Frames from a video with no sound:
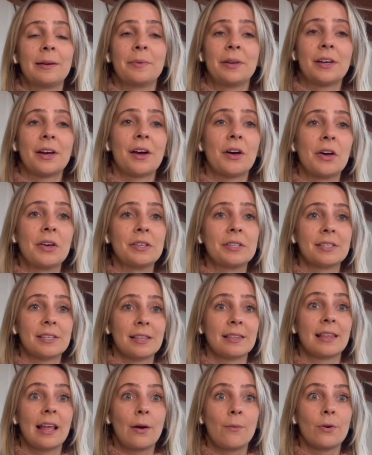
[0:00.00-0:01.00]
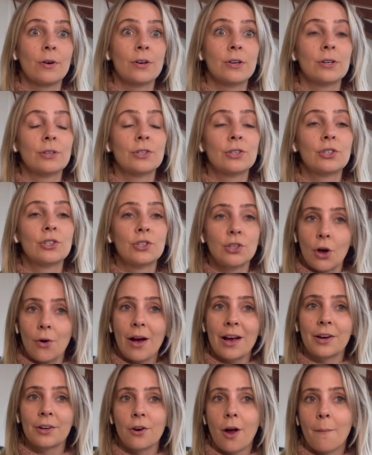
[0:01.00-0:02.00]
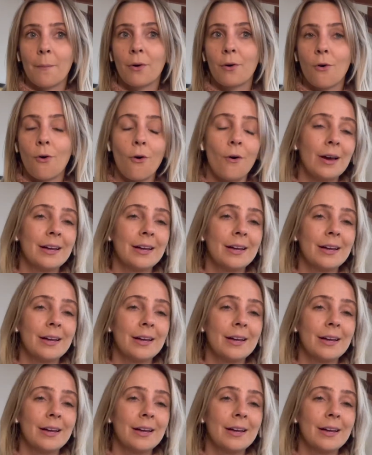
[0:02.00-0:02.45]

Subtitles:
because they were so economical.